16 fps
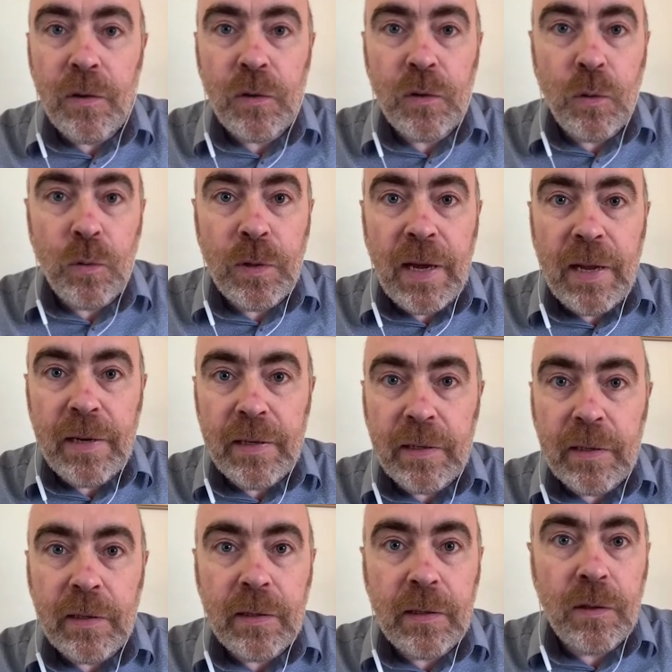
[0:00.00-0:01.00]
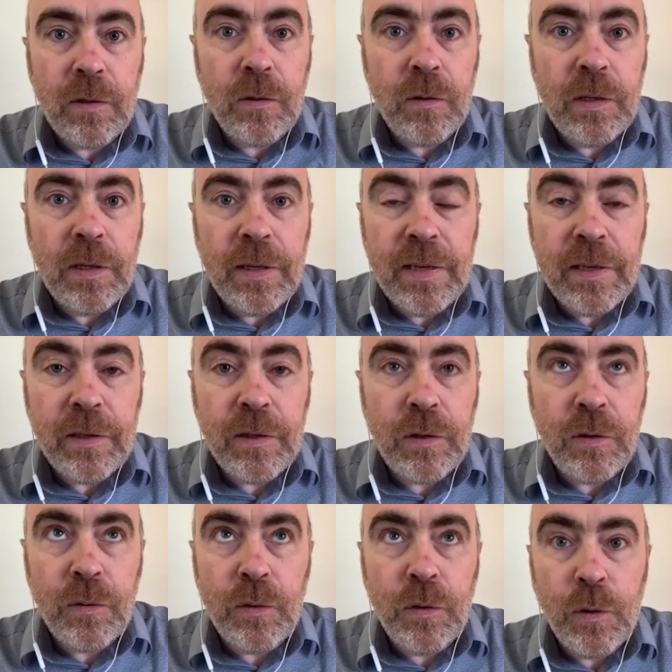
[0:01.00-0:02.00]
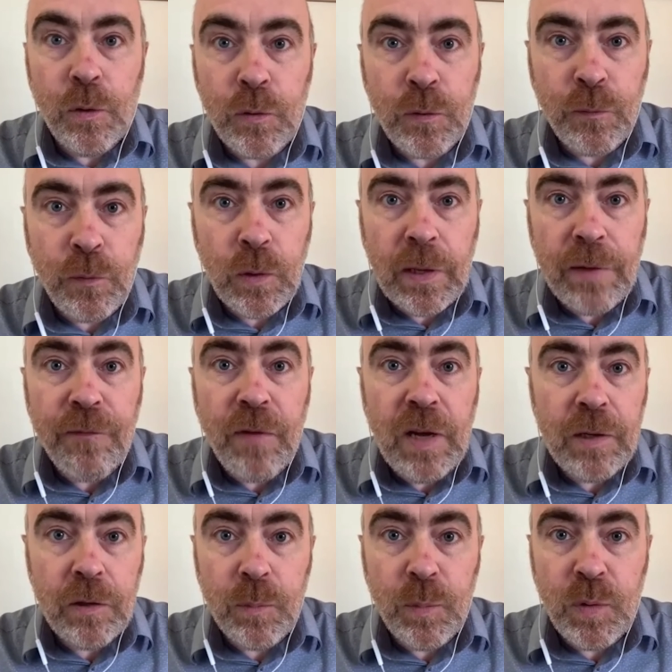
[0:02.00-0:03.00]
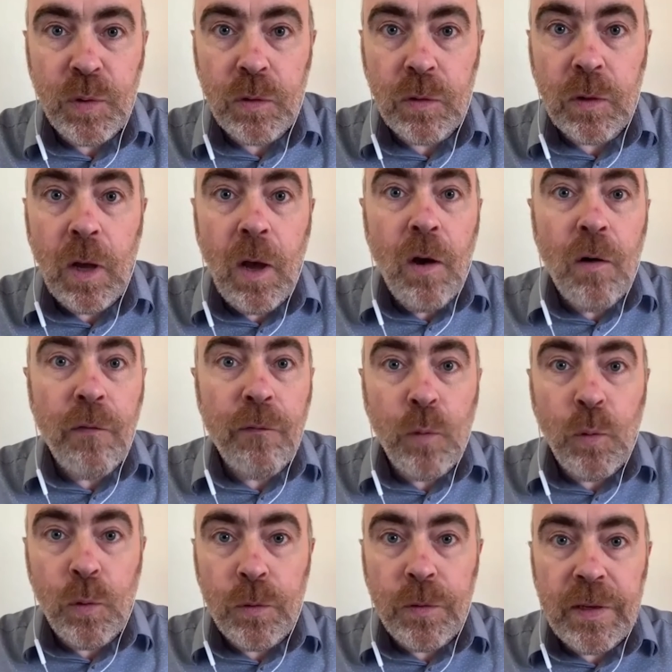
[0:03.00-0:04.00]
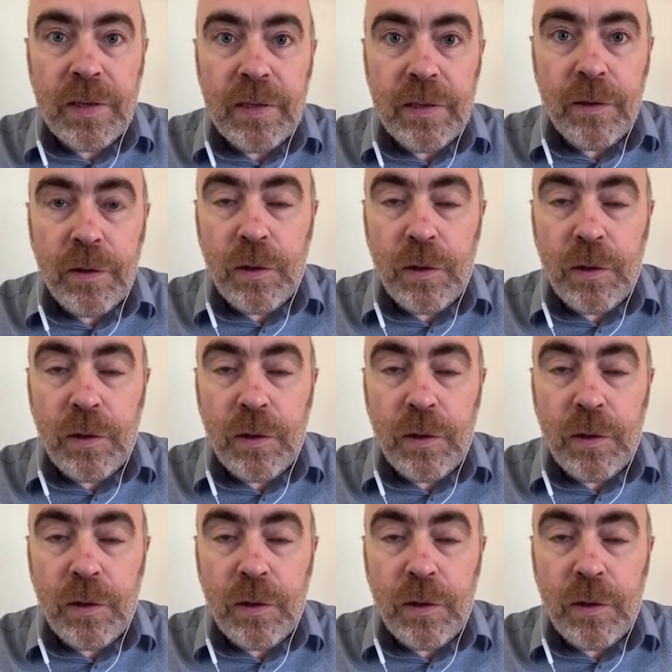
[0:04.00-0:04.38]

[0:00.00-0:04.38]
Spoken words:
so that it is useful and valuable for the